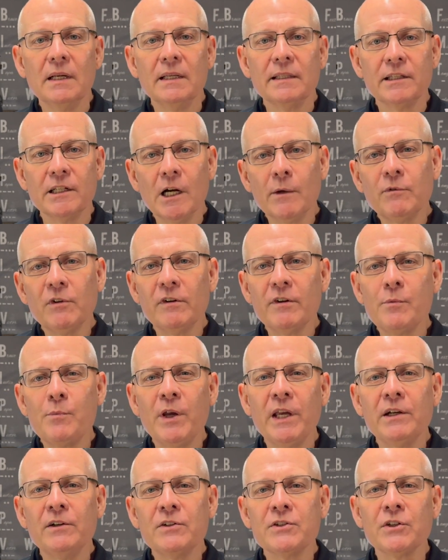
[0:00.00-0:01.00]
The number of
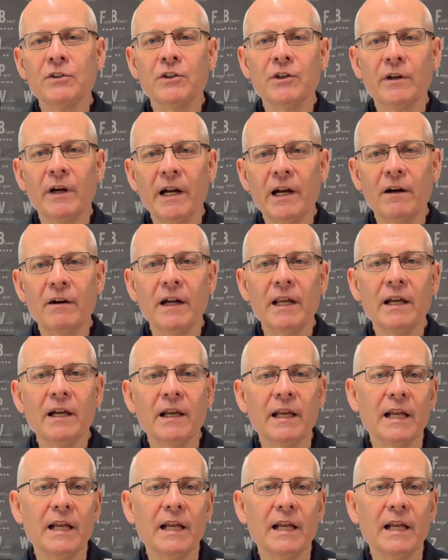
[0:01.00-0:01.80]
repeaters in your area